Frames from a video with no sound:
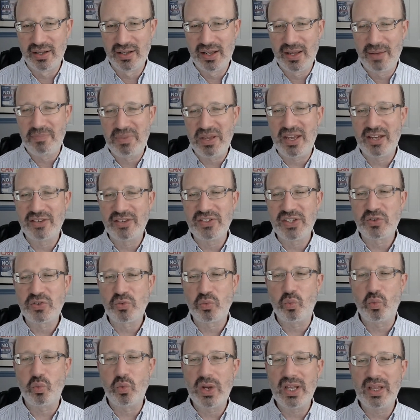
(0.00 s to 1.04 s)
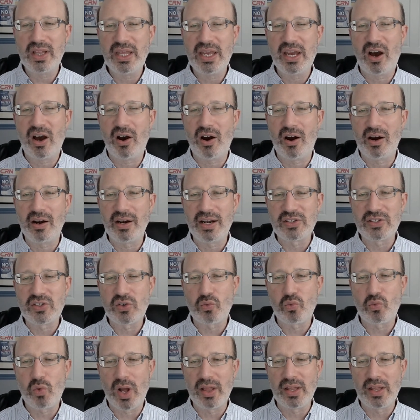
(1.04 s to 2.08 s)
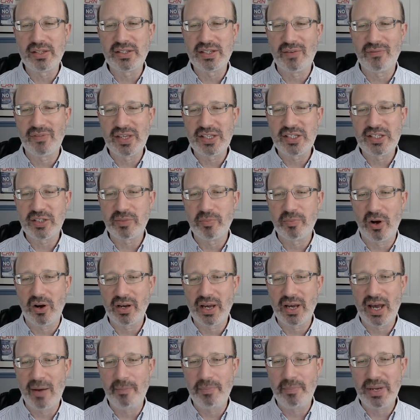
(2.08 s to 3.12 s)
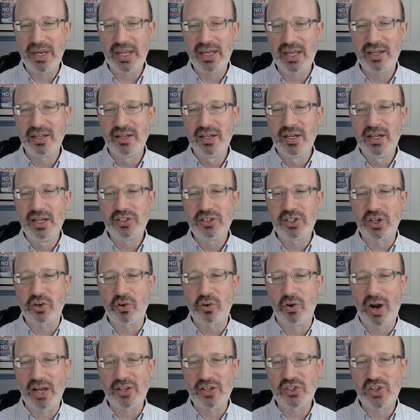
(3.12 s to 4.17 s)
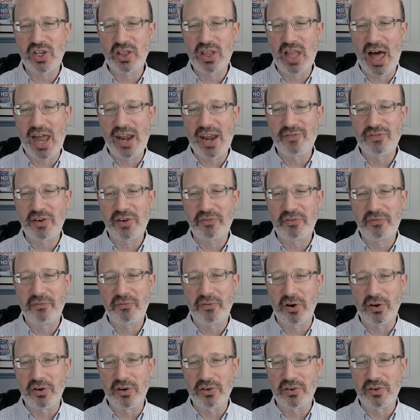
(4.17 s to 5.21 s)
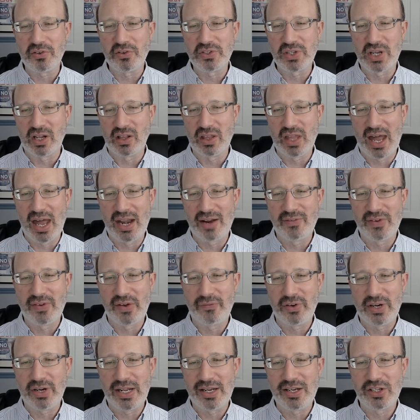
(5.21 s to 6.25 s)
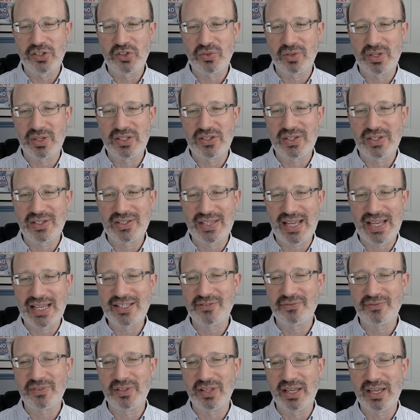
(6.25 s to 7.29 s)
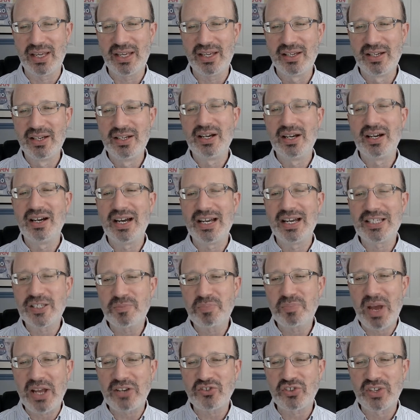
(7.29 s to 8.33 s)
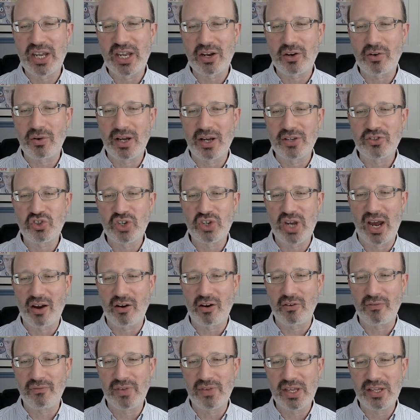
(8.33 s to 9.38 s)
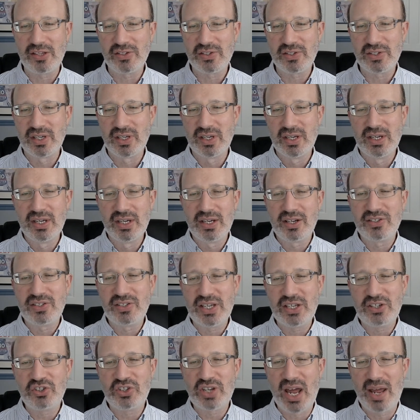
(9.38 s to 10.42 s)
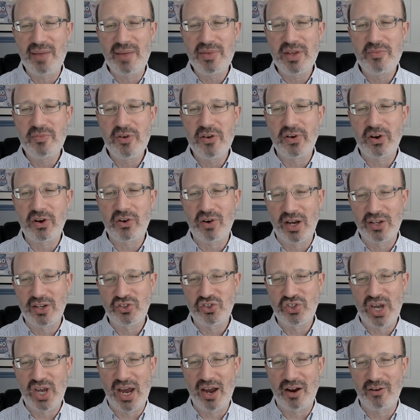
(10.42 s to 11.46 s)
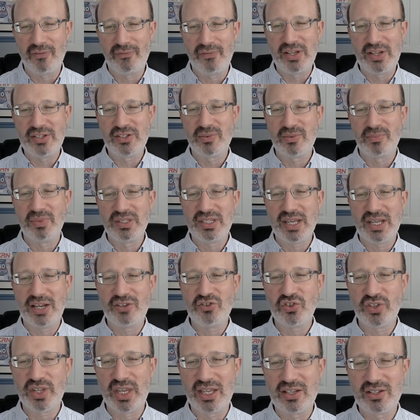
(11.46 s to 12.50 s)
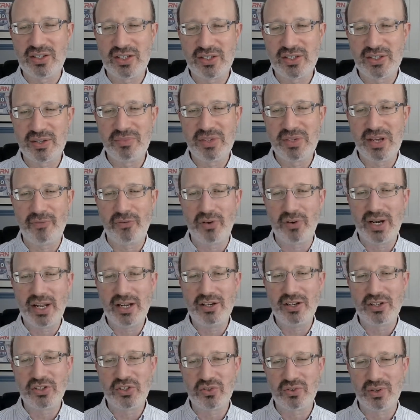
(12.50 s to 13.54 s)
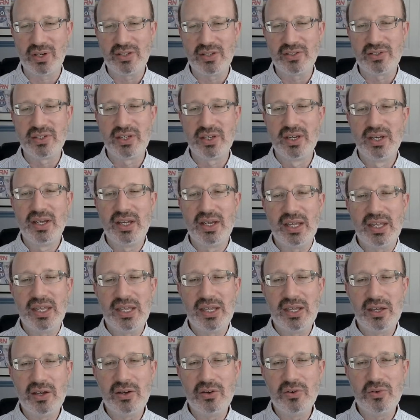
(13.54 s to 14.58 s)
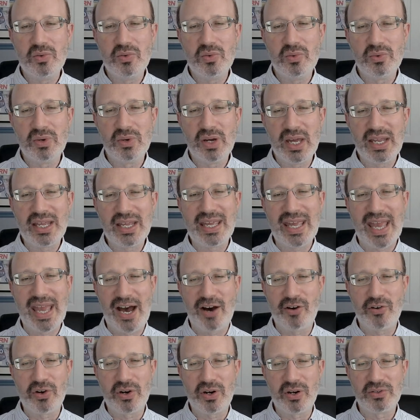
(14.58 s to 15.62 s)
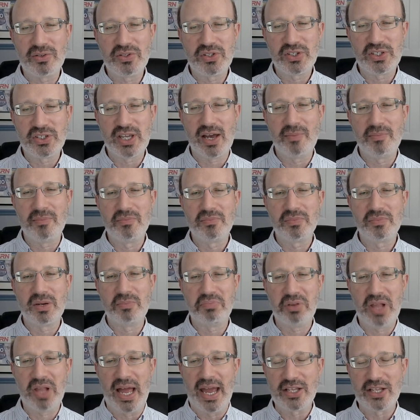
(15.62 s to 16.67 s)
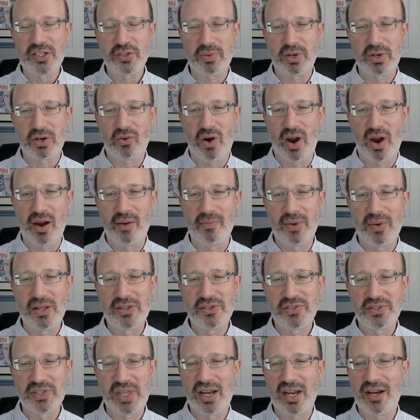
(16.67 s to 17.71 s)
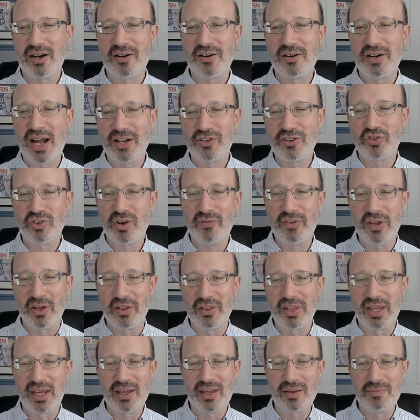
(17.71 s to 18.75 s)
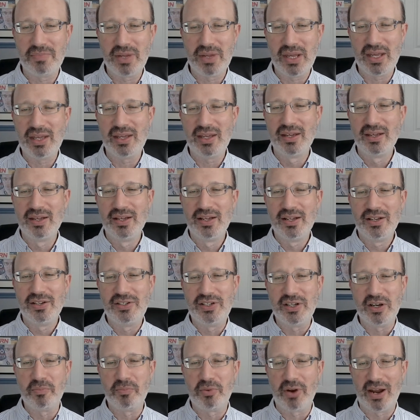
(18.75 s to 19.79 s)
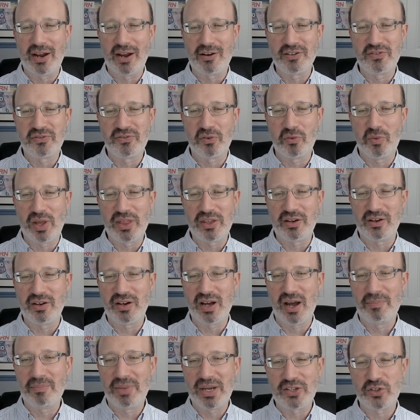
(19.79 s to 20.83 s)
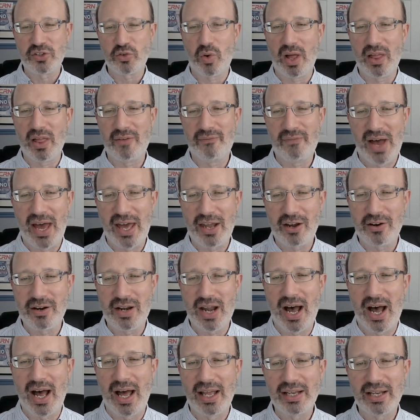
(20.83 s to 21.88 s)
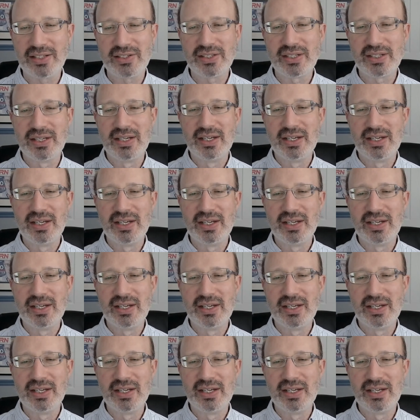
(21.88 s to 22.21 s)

Because it's really hard as a relatively small company to cross a lot of different verticals and a lot of different industries successfully, especially across geographies. Because each time you move across geographies and potentially into some different industries, you encounter some compliance requirements that are not trivial. They can be deal breakers for whether your company is qualified or not.